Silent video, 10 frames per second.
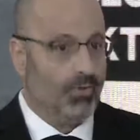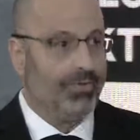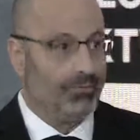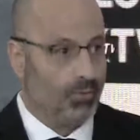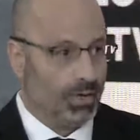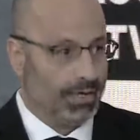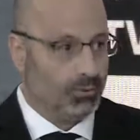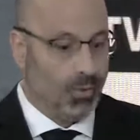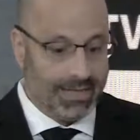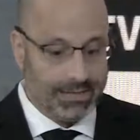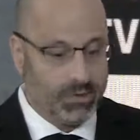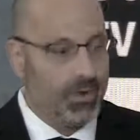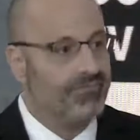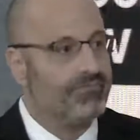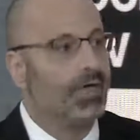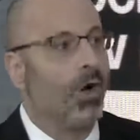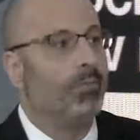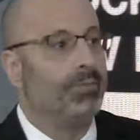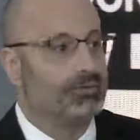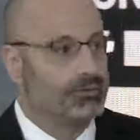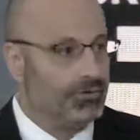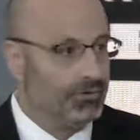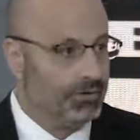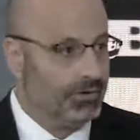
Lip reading: this wallet, once you have the whole picture,